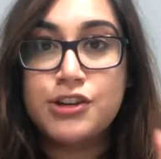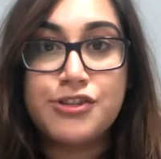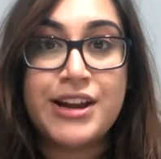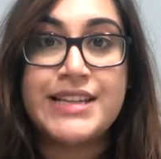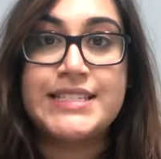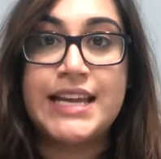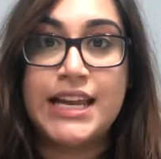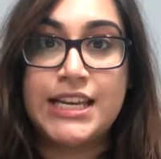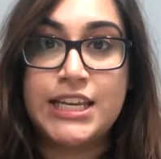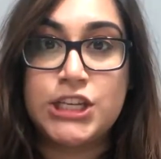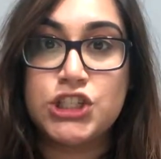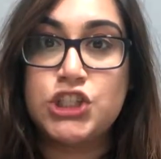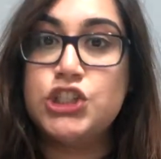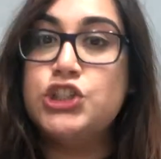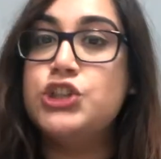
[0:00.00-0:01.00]
Great technique
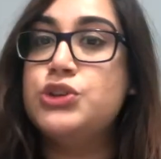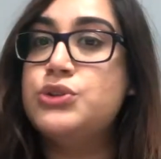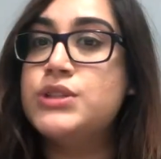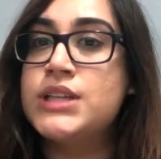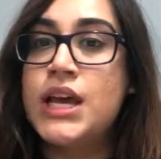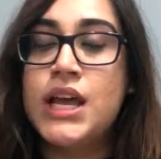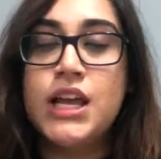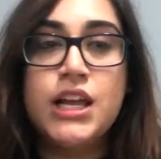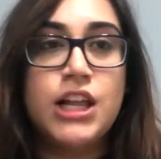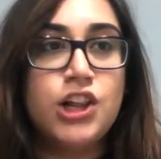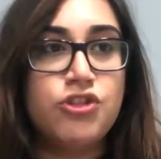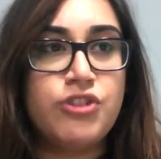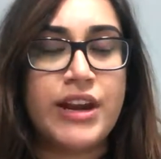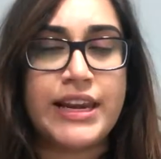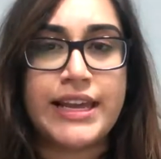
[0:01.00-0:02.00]
to use.
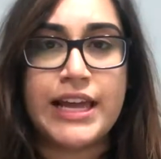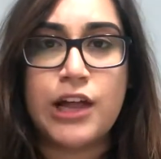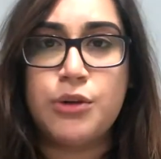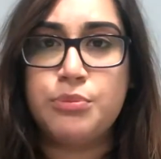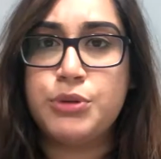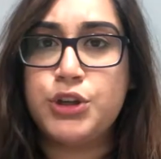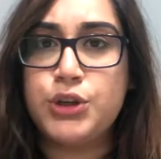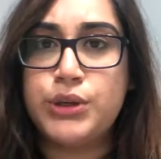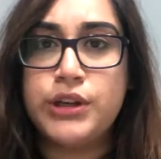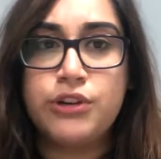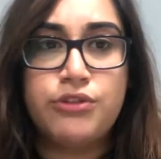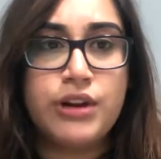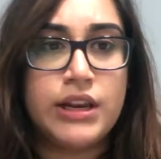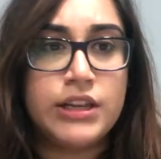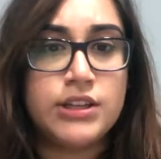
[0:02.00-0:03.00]
It'll really help you. It'll
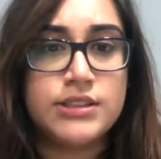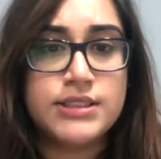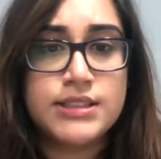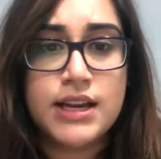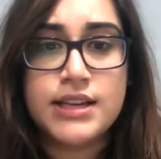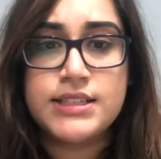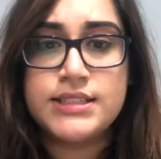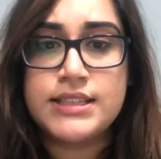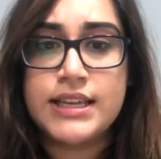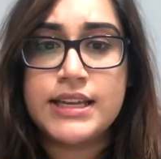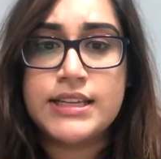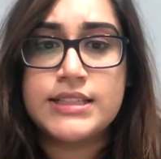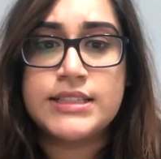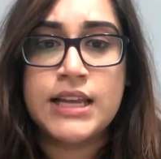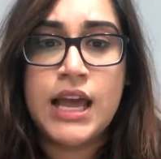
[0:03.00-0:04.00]
really concise
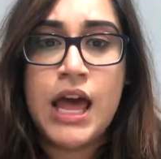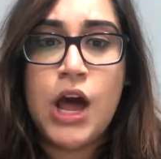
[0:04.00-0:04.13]
things.